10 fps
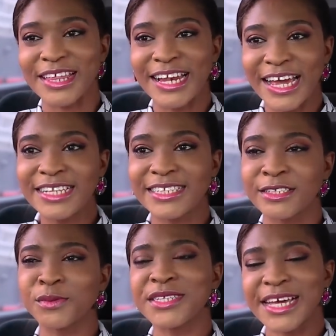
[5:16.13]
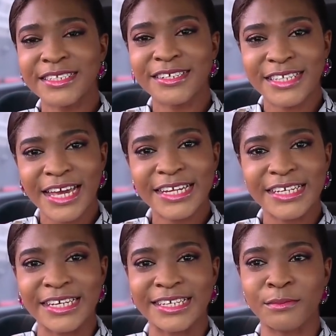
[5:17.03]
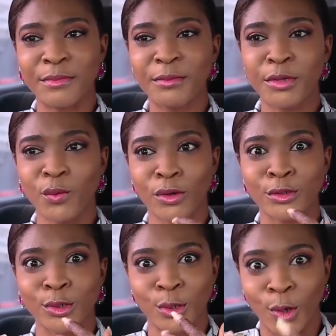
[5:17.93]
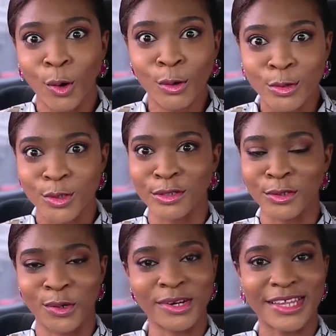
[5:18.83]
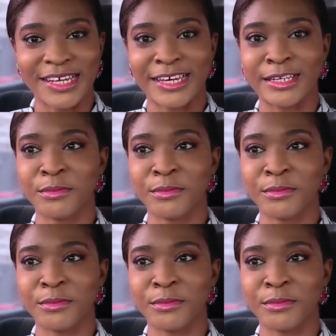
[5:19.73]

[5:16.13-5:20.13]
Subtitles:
I liked it. It was entertaining. It made me want to go to the North again.